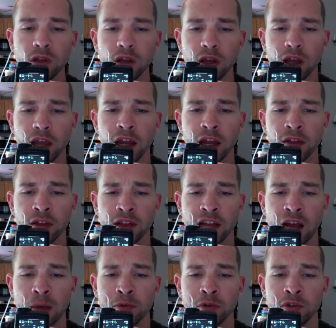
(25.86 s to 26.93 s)
and at the
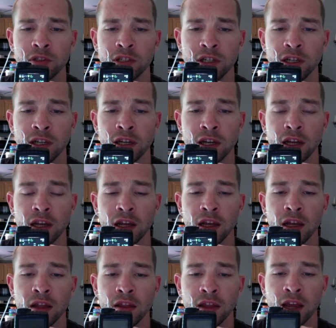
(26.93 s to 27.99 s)
top you see
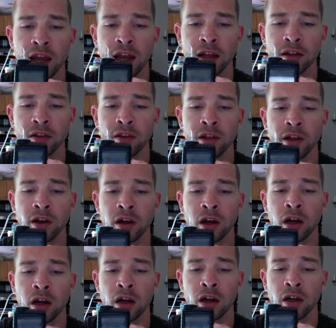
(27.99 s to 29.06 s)
that there
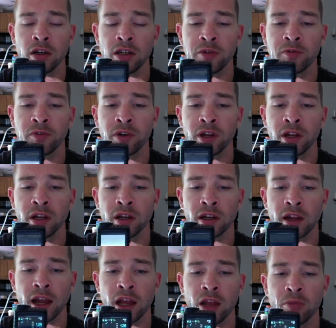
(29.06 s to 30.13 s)
are different
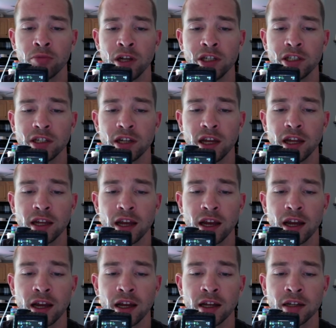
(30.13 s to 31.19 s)
calibration
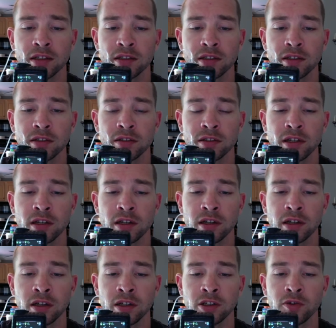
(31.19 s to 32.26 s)
icons. There's
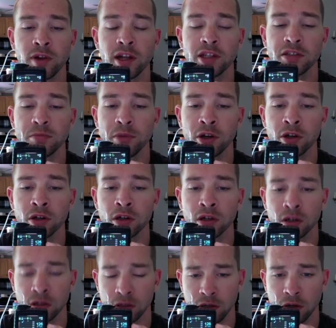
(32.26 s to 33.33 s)
a transmitter
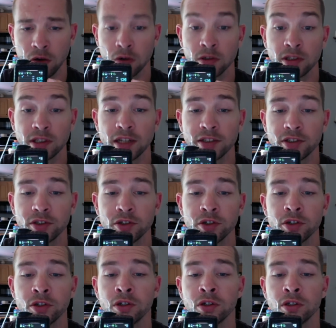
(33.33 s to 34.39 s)
or
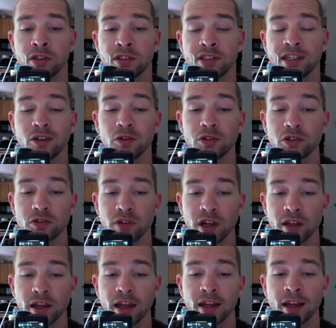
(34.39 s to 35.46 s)
sensor signal strength
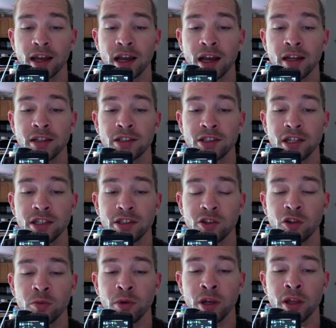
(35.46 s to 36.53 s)
icon. It's changed a
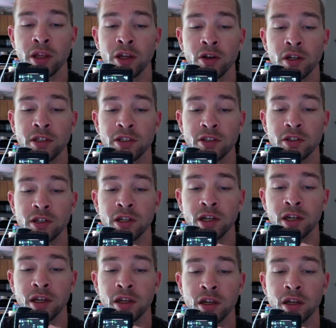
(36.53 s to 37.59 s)
little bit. Then your insulin
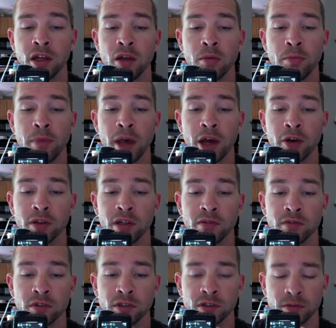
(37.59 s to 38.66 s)
and battery
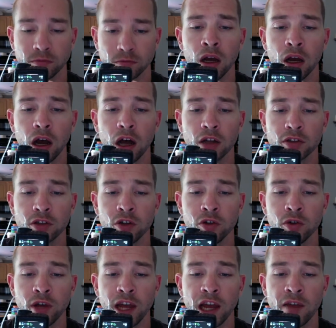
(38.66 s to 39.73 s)
levels. Also, you
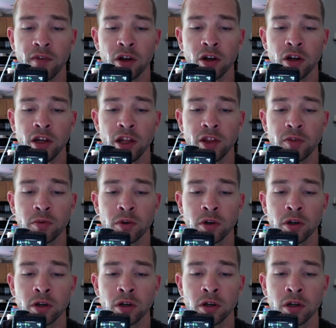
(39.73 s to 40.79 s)
have underneath
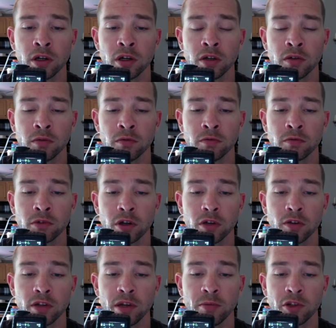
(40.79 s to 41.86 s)
where
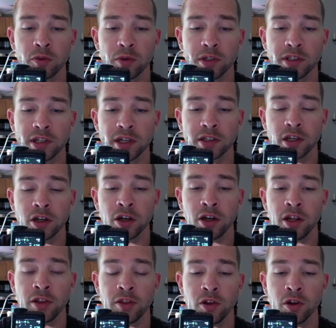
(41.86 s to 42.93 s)
currently I'm 126.
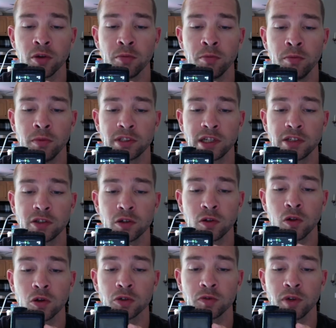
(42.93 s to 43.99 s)
Underneath your sensor
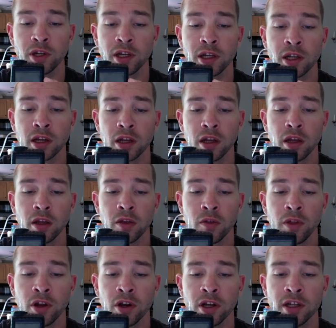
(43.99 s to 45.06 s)
glucose reading,
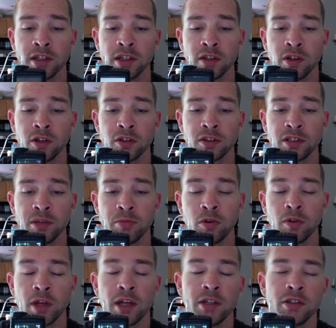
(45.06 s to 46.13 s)
there is a little symbol.
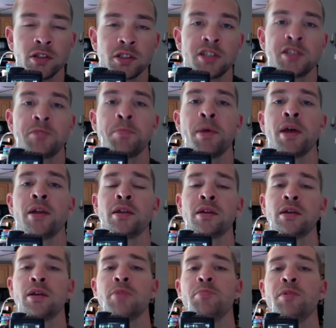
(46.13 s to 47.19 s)
That is your suspend
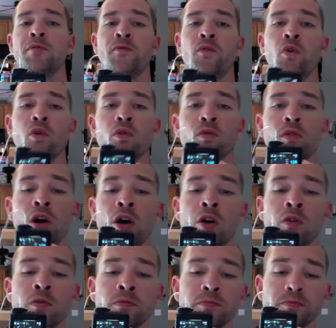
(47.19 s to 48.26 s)
before low